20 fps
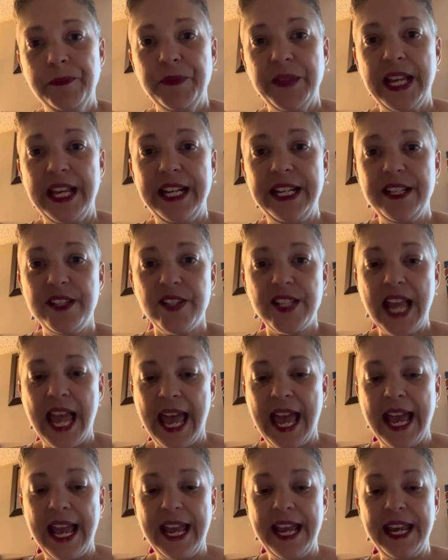it is
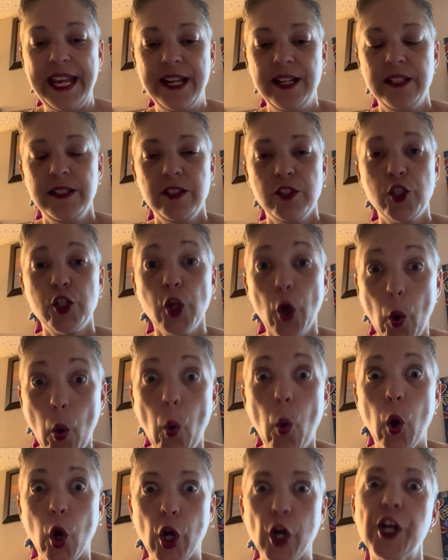a
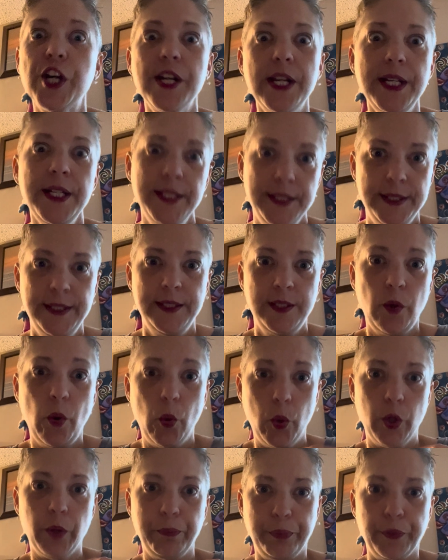torn
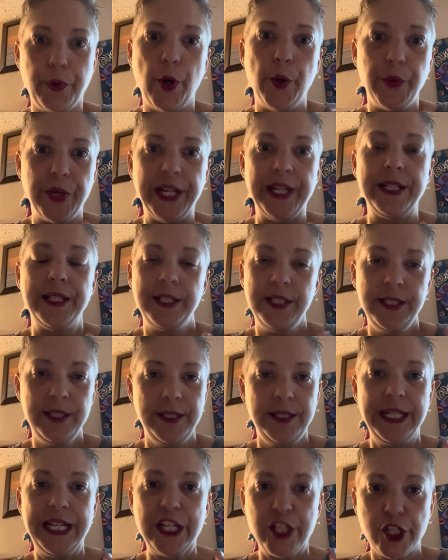or broken
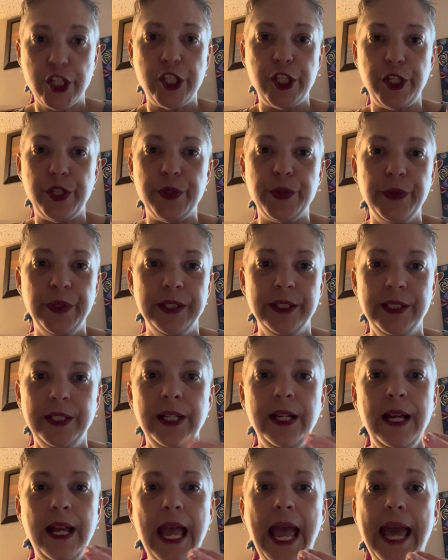issue,
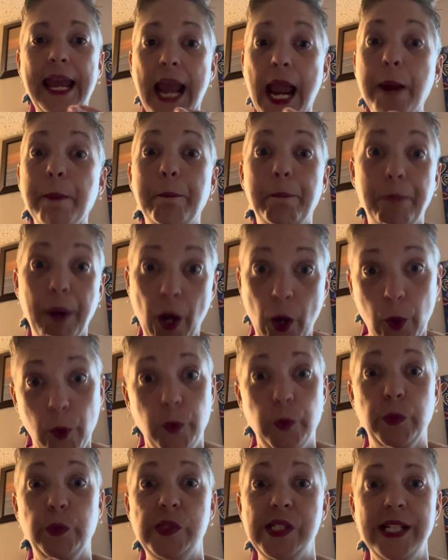and a
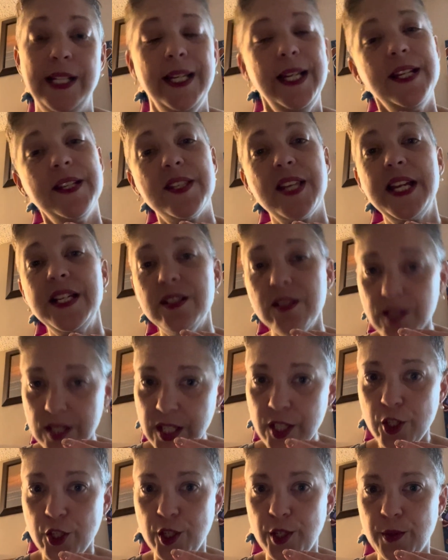bone is a
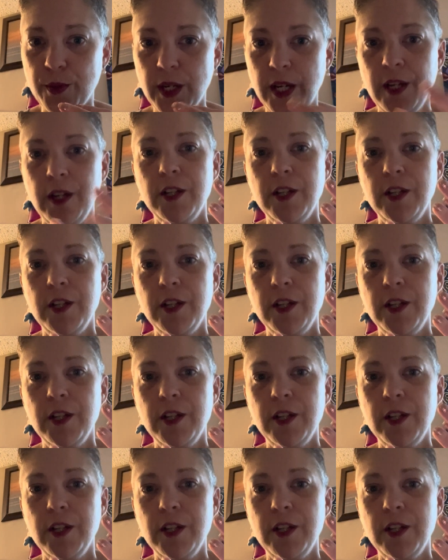tissue.